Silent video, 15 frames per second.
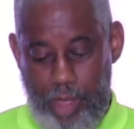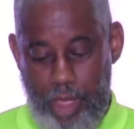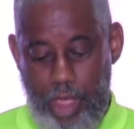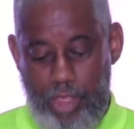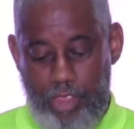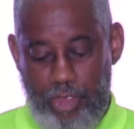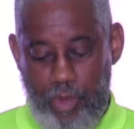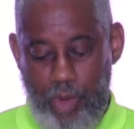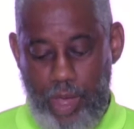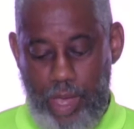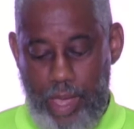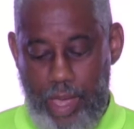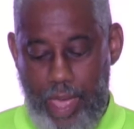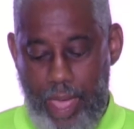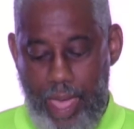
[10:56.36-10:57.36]
3.
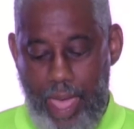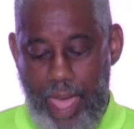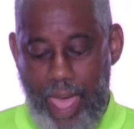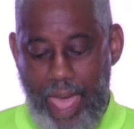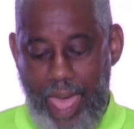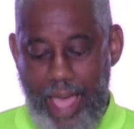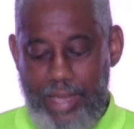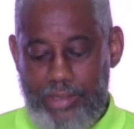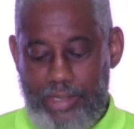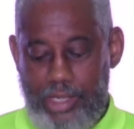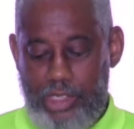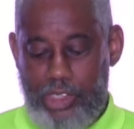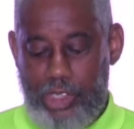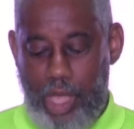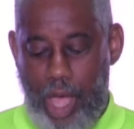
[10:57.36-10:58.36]
As they
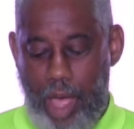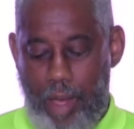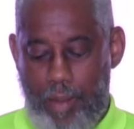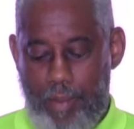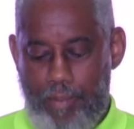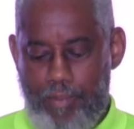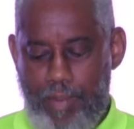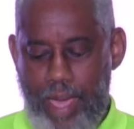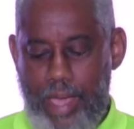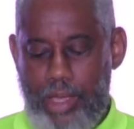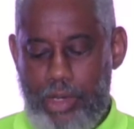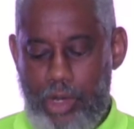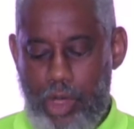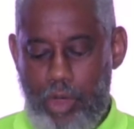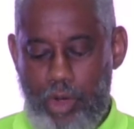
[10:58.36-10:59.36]
shop, make a
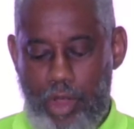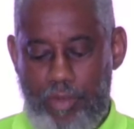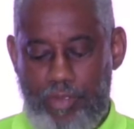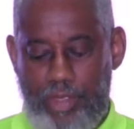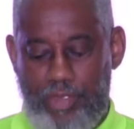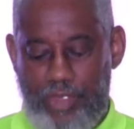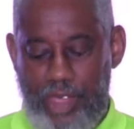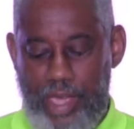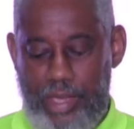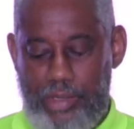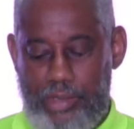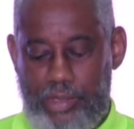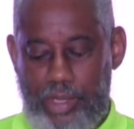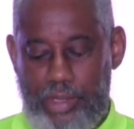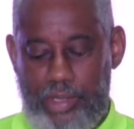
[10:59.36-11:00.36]
note of the things
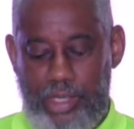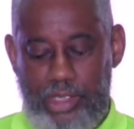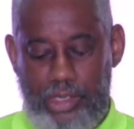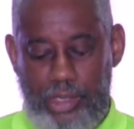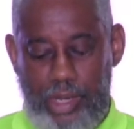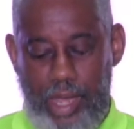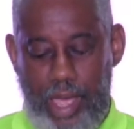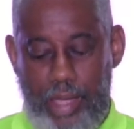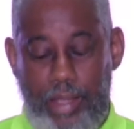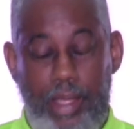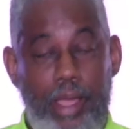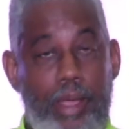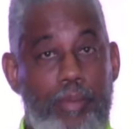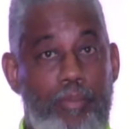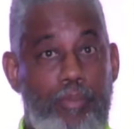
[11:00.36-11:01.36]
that they select,
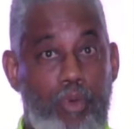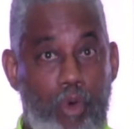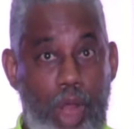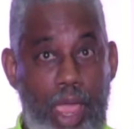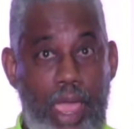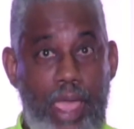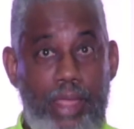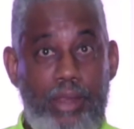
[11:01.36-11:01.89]
brand